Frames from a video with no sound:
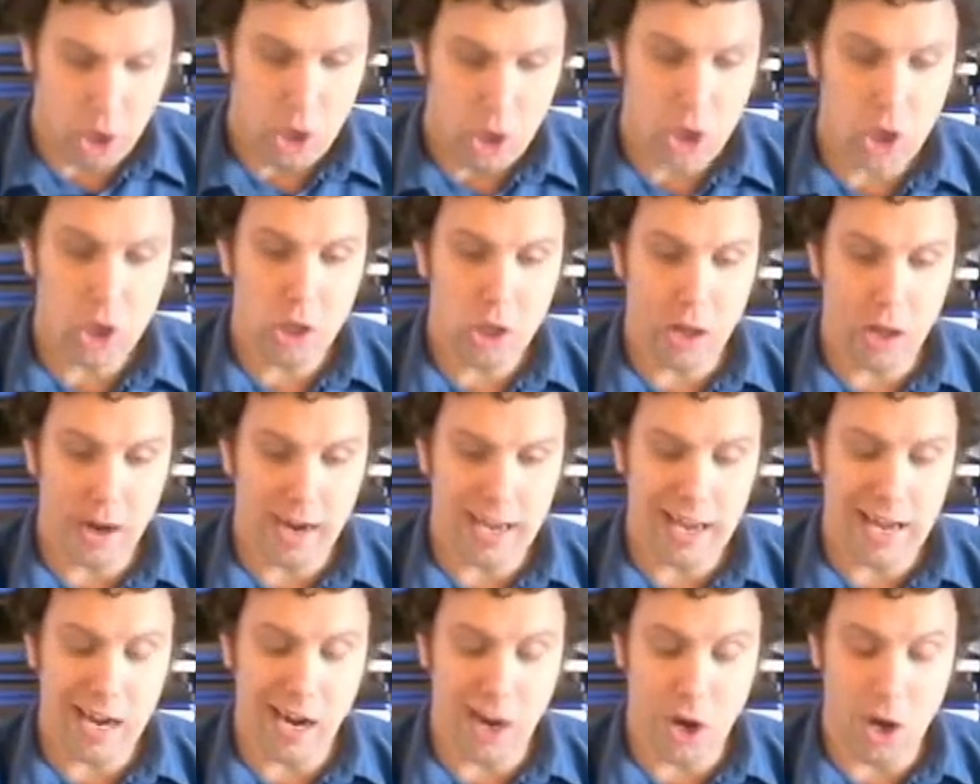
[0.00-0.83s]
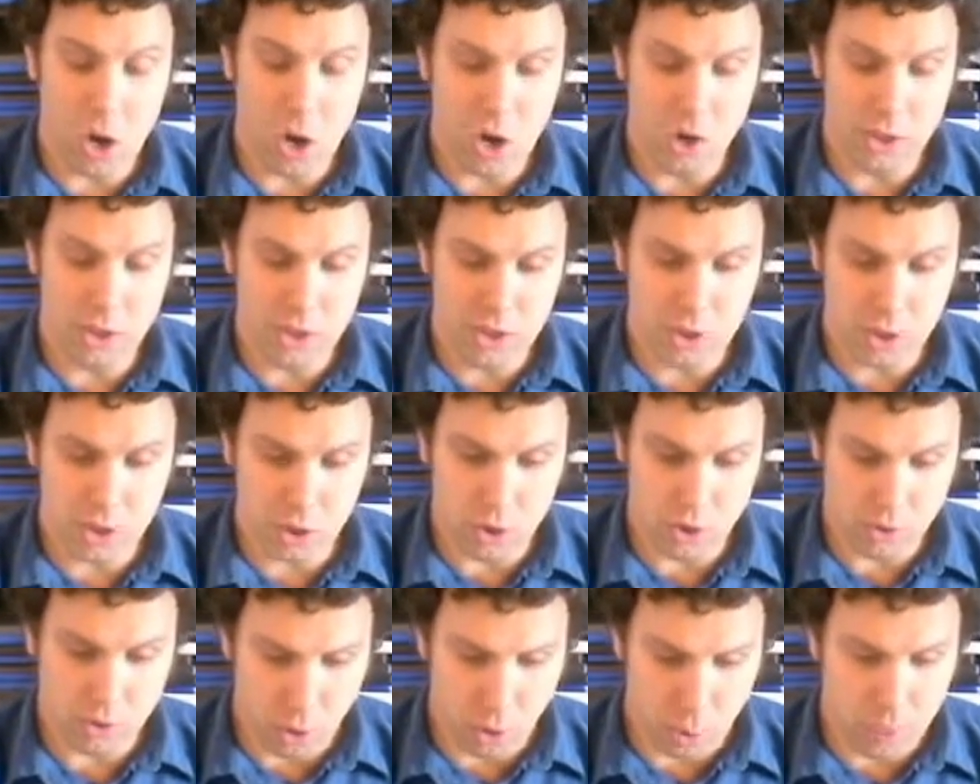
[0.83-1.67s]
Claudia
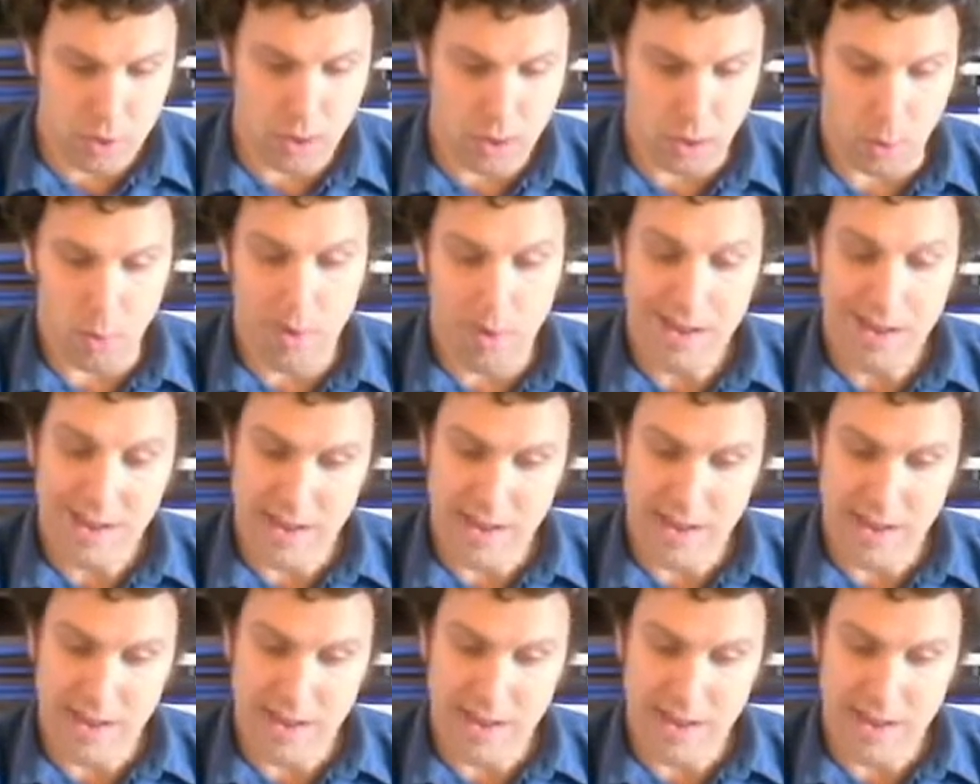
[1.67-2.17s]
Orzoroko,